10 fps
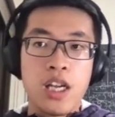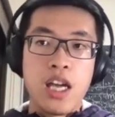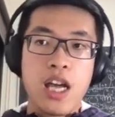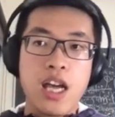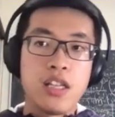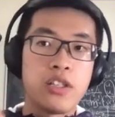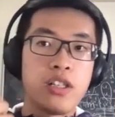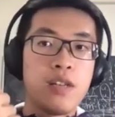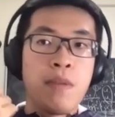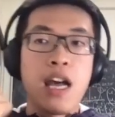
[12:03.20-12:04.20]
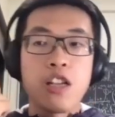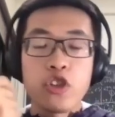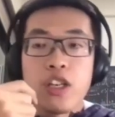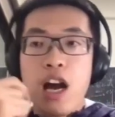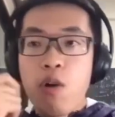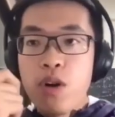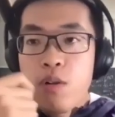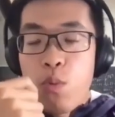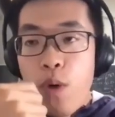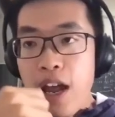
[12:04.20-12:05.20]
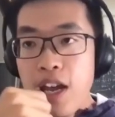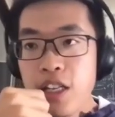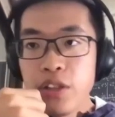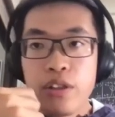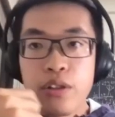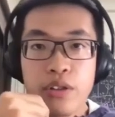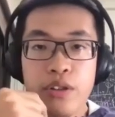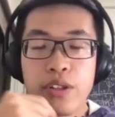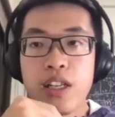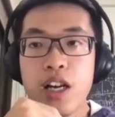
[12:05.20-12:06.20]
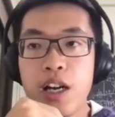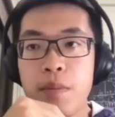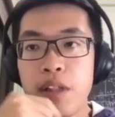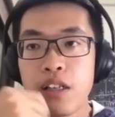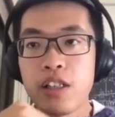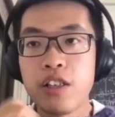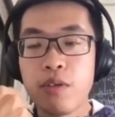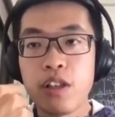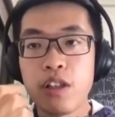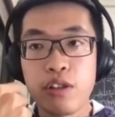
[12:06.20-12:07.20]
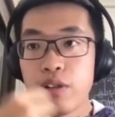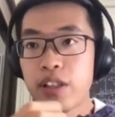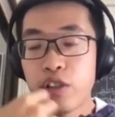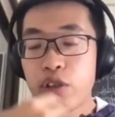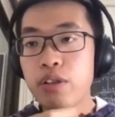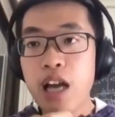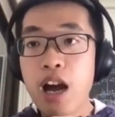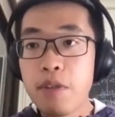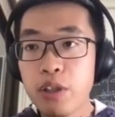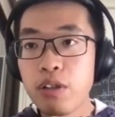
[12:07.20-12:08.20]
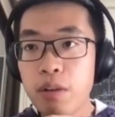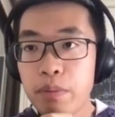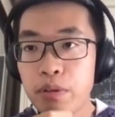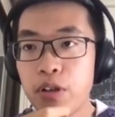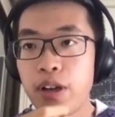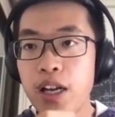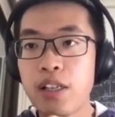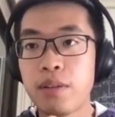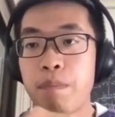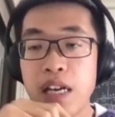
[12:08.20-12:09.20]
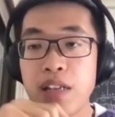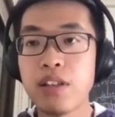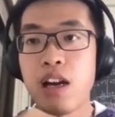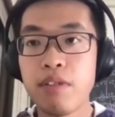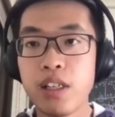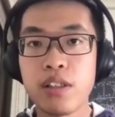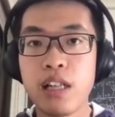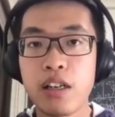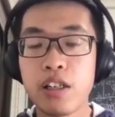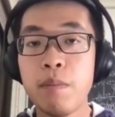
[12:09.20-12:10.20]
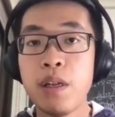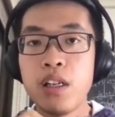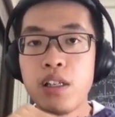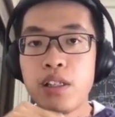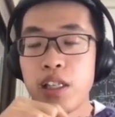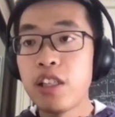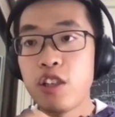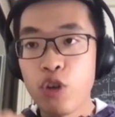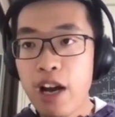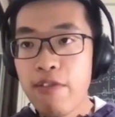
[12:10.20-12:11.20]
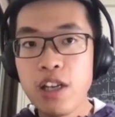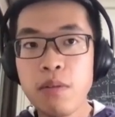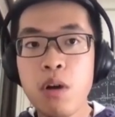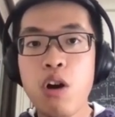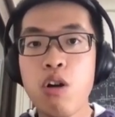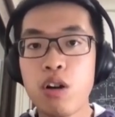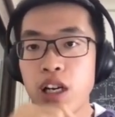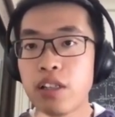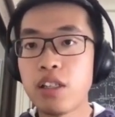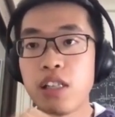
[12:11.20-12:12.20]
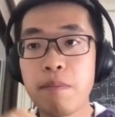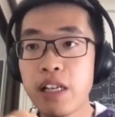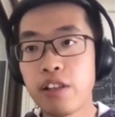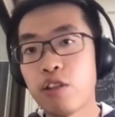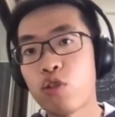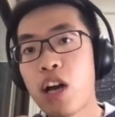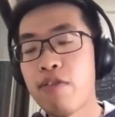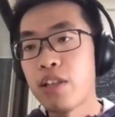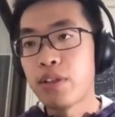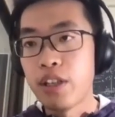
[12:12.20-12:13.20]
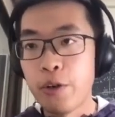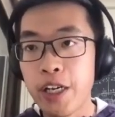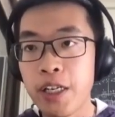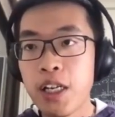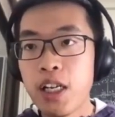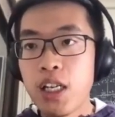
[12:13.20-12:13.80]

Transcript: And actually, our way to choose the Hamiltonian pool is based on this CD driving or counterdiabatic driving theory.